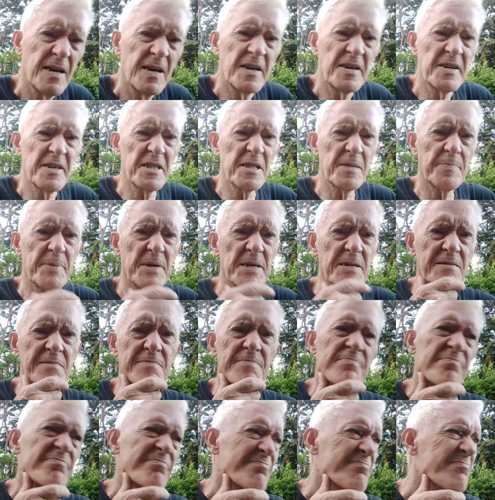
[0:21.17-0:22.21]
A little bit
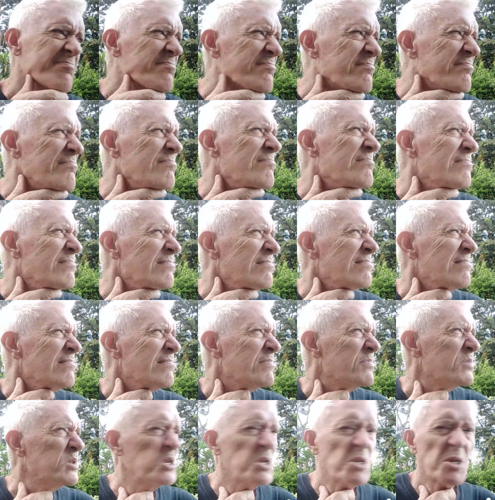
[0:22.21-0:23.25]

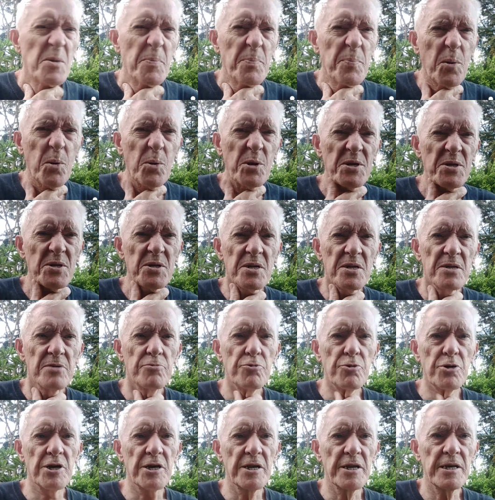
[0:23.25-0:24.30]
disappointed,
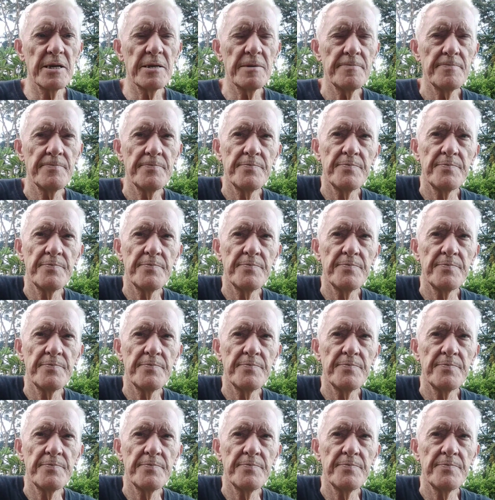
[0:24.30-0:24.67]
really.